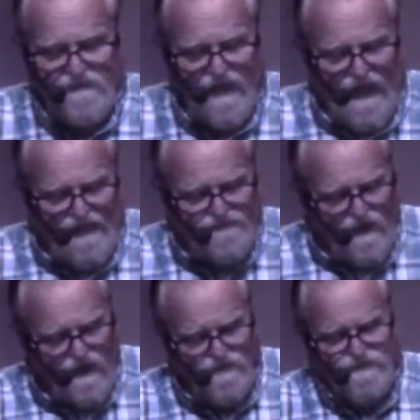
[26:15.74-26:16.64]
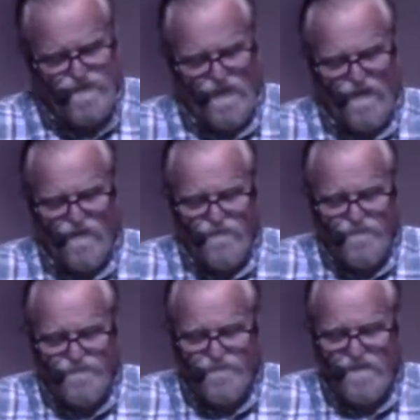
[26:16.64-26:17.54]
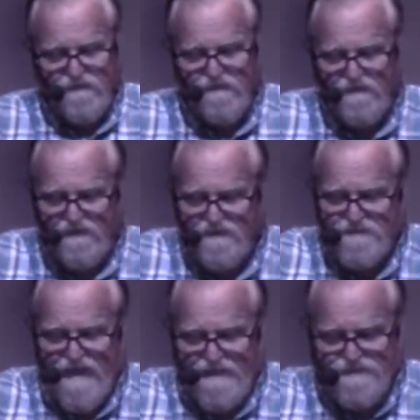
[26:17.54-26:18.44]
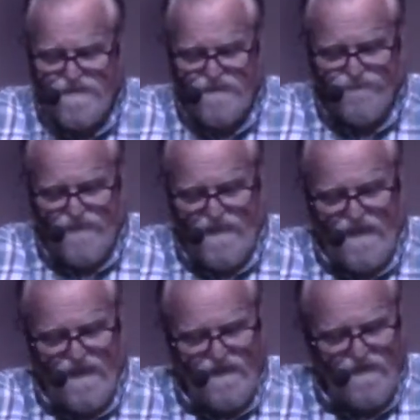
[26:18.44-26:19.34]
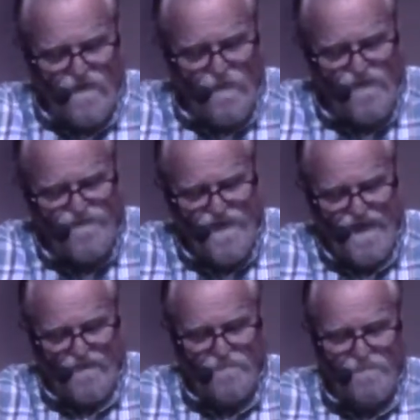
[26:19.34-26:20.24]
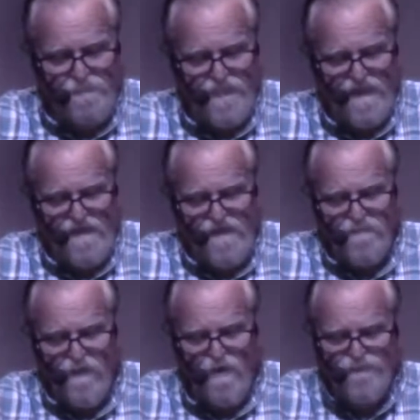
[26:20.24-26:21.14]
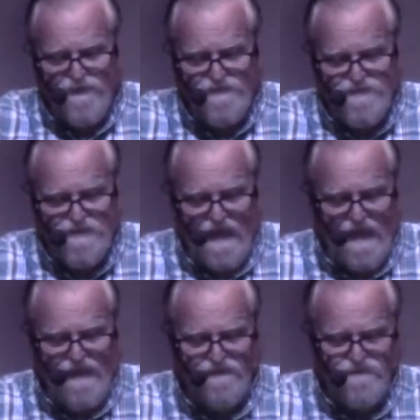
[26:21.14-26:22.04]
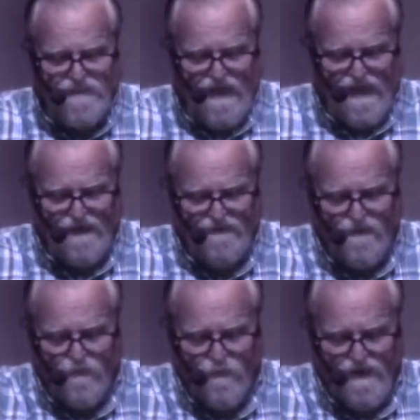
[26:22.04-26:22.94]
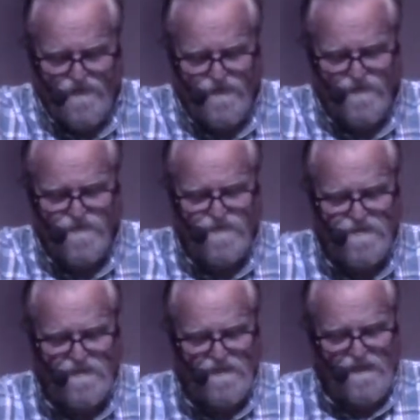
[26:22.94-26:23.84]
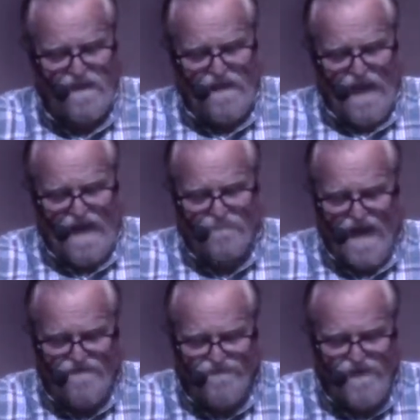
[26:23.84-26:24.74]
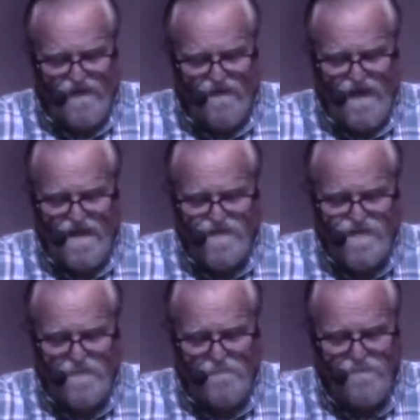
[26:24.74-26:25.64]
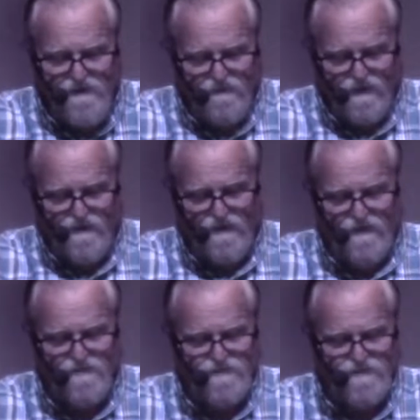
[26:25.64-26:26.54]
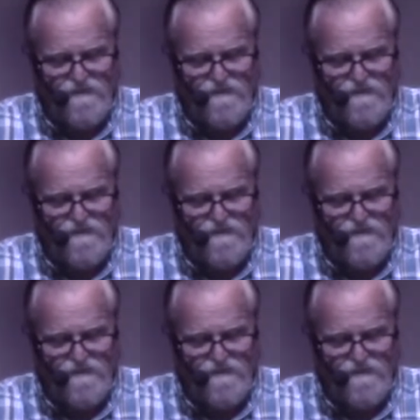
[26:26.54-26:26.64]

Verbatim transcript: God also testifying with them, both in signs and wonders, and by various miracles,